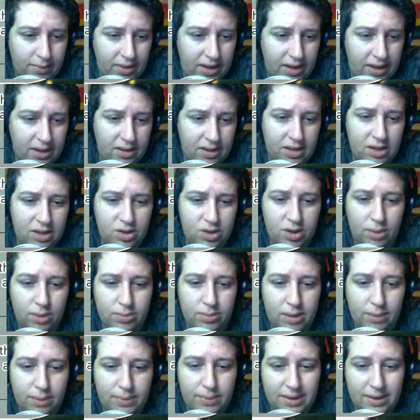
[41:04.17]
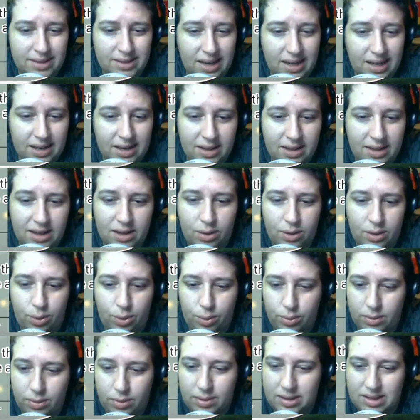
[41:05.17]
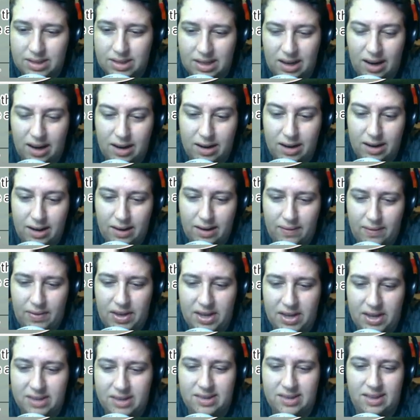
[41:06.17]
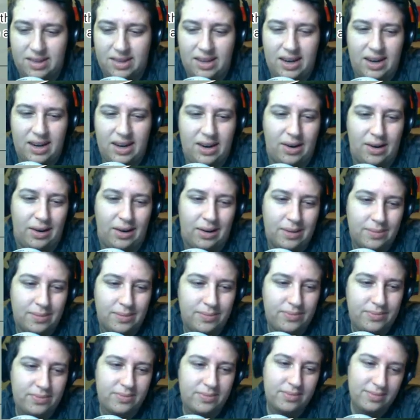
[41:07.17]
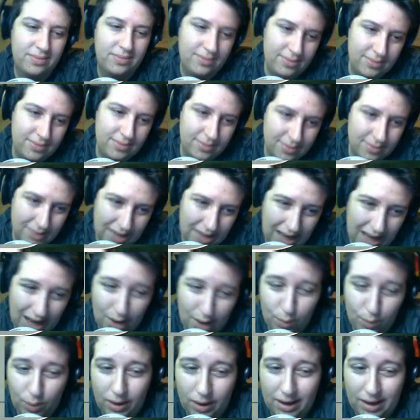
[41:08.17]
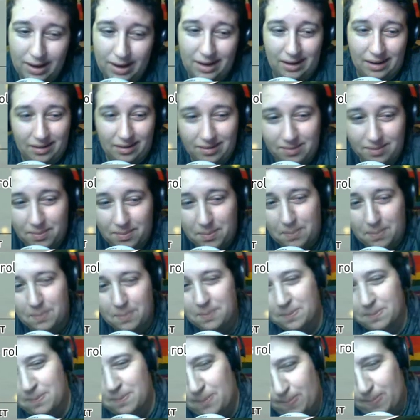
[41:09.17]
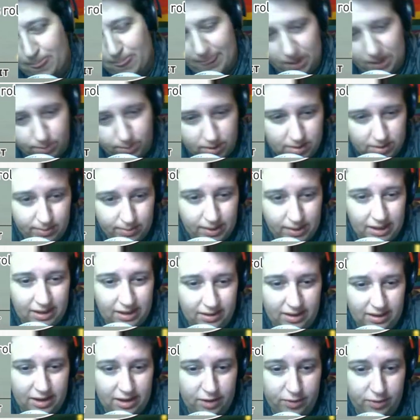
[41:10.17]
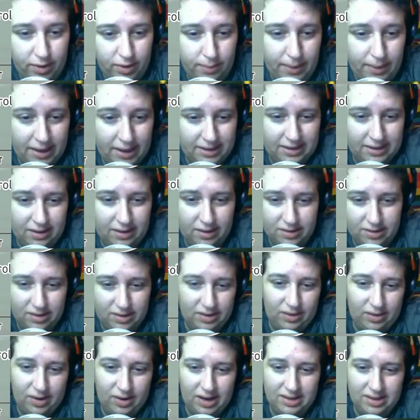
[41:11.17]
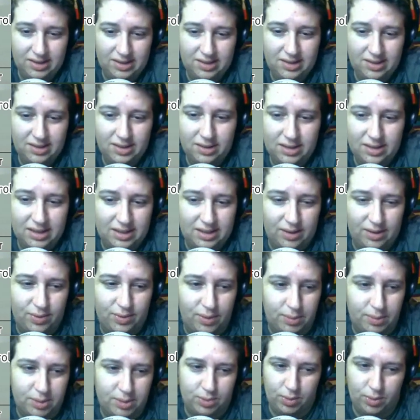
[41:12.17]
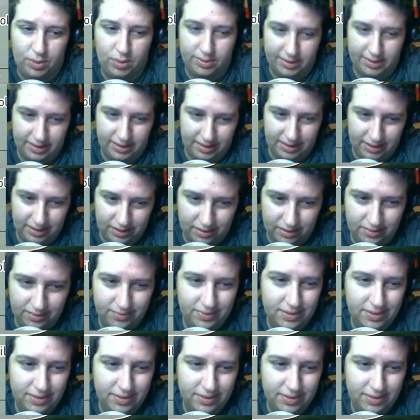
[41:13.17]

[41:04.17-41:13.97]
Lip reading: of the hill, he jumped up excitedly and threw his hands in the air. I won! Almost immediately, he fell back onto the grass, still dizzy from his roll down the hill.